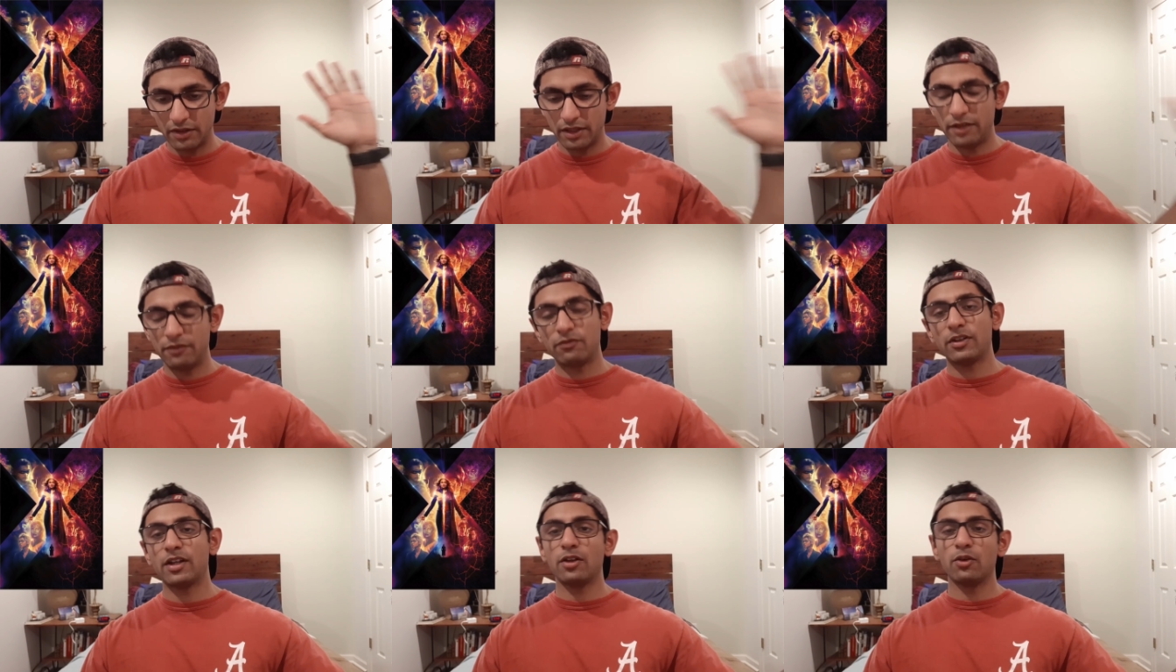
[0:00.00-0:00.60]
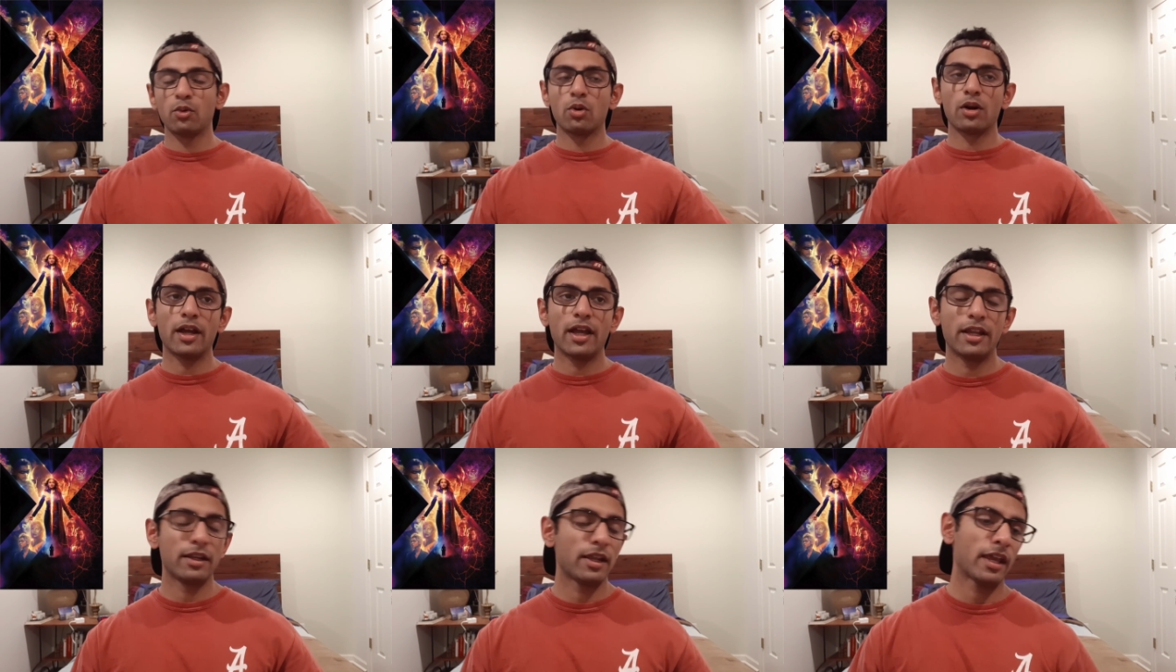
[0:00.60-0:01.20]
Infinity War,
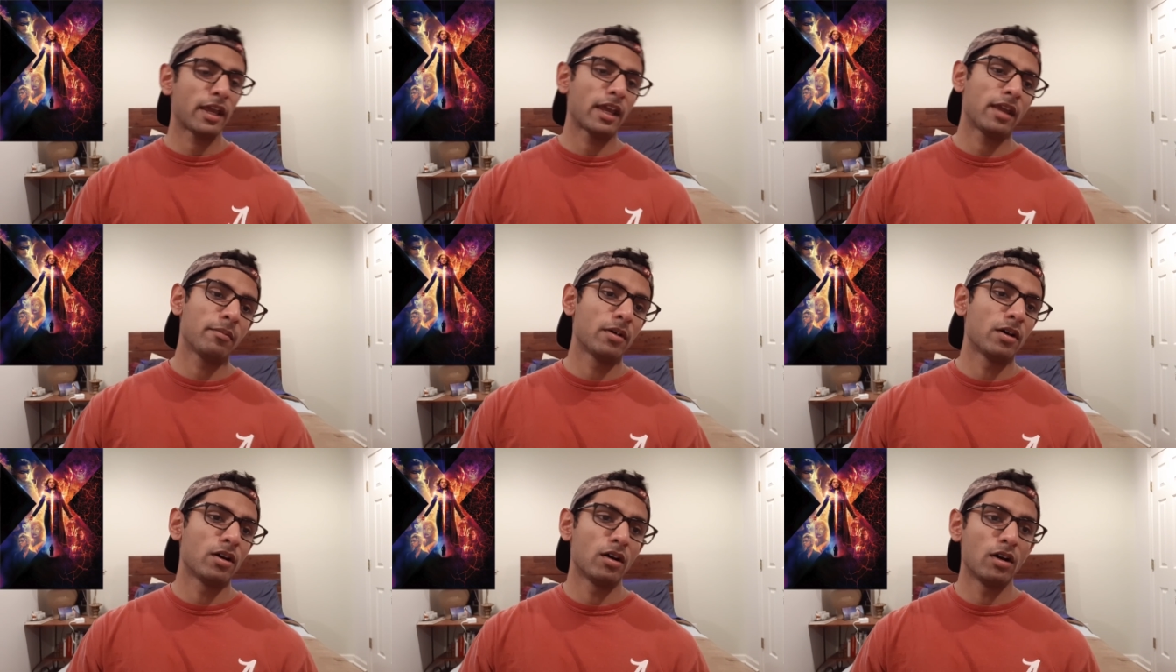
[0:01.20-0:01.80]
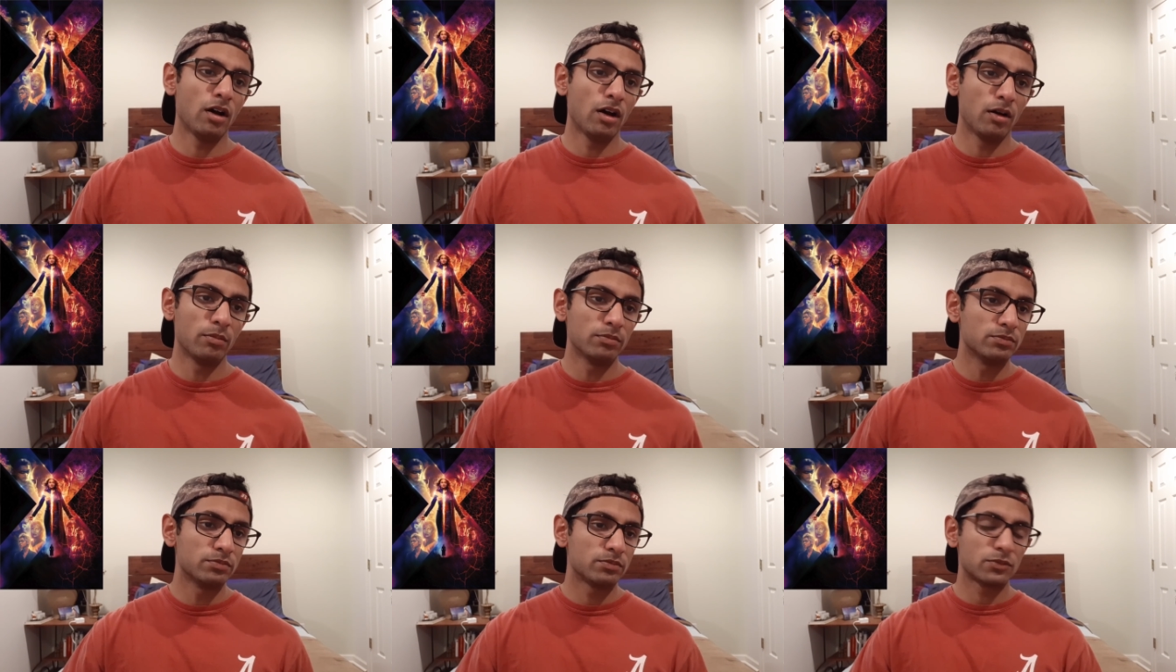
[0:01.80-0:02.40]
Endgame,
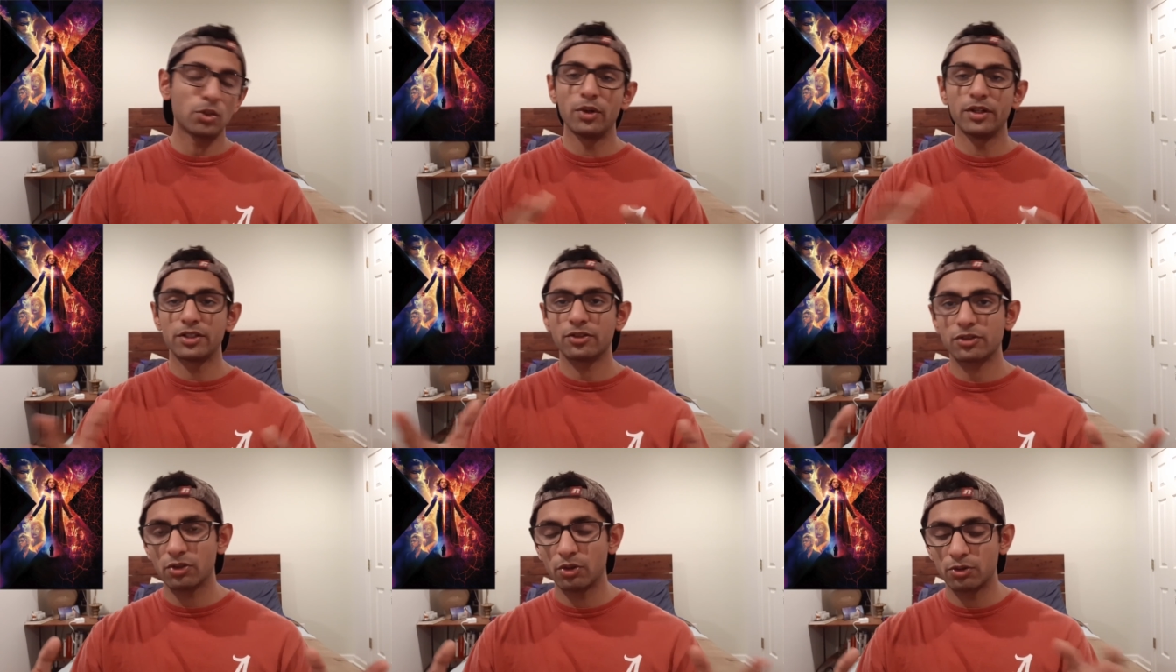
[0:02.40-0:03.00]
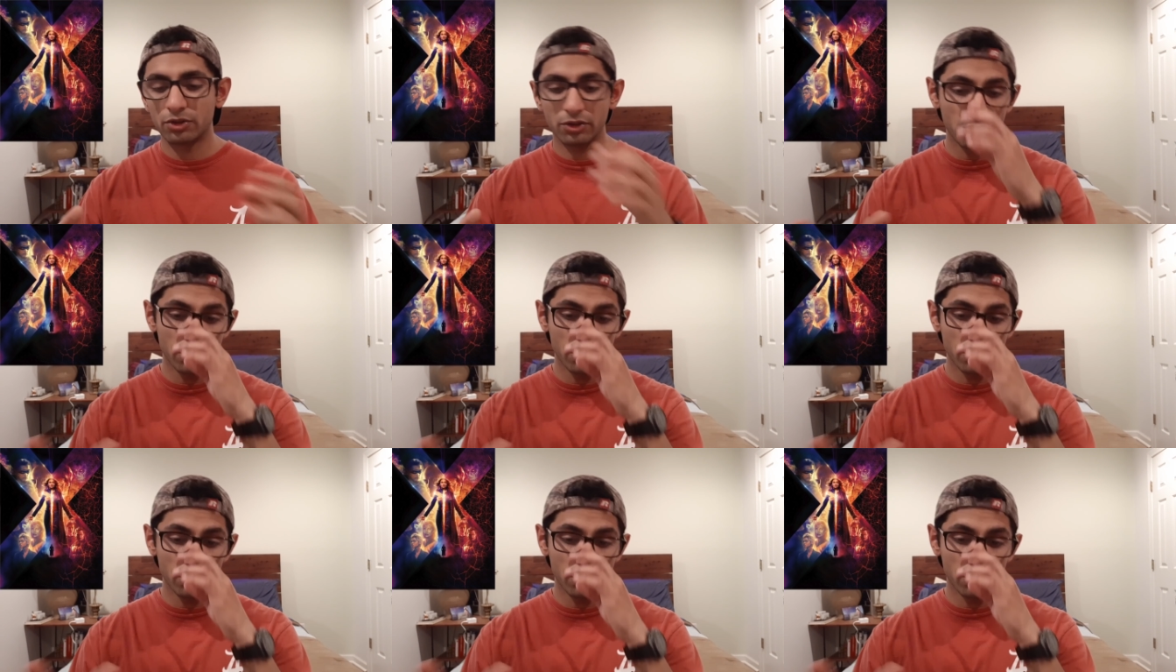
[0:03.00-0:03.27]
um, The Winter Soldier.